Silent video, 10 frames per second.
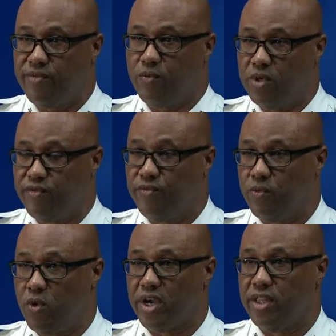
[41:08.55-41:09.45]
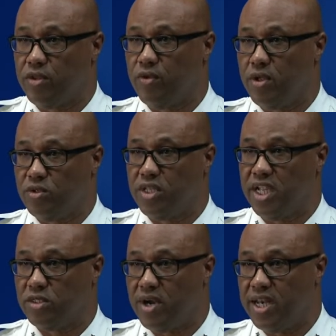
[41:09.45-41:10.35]
we're working through those
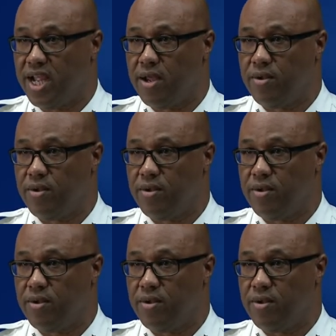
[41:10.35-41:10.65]
things right now.